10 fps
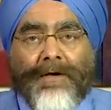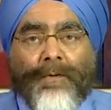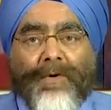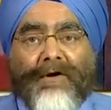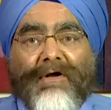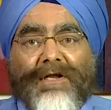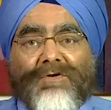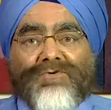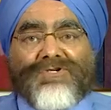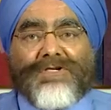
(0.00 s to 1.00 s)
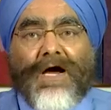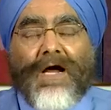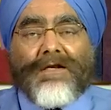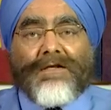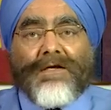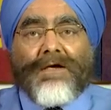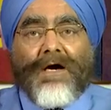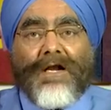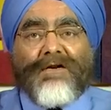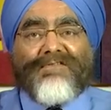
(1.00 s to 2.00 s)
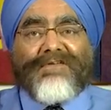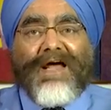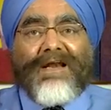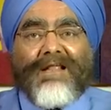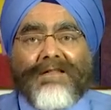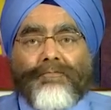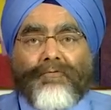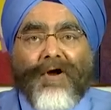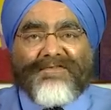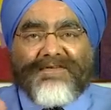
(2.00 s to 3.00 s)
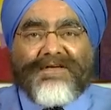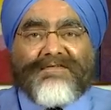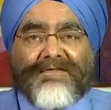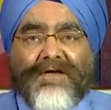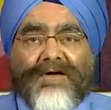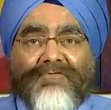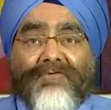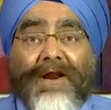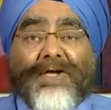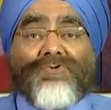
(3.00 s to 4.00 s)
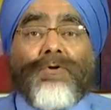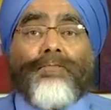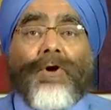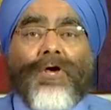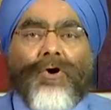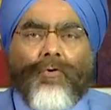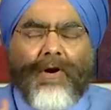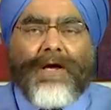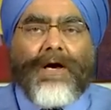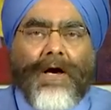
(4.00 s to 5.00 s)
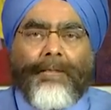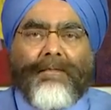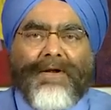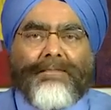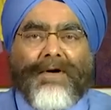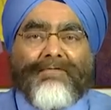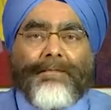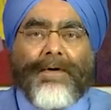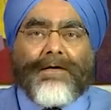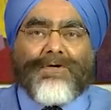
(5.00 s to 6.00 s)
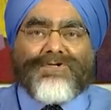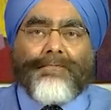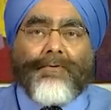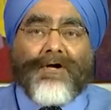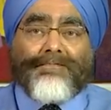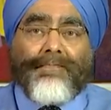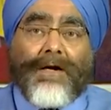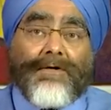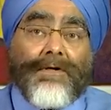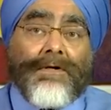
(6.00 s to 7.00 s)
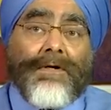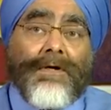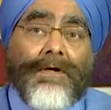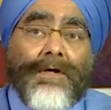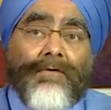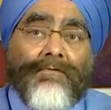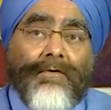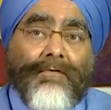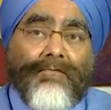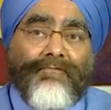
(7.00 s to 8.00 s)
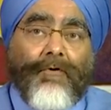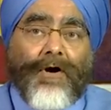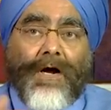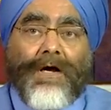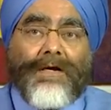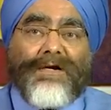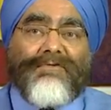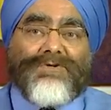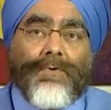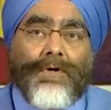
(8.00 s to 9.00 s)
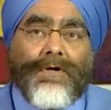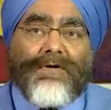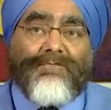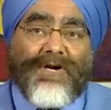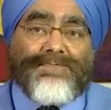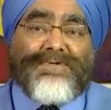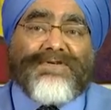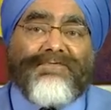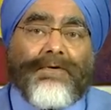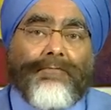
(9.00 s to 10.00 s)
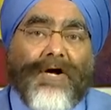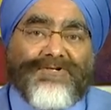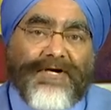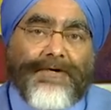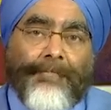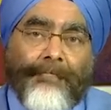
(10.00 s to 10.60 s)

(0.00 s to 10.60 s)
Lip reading: We are ready to start understanding the process for actually procuring a public-private partnership partner for our individual, for a specific project.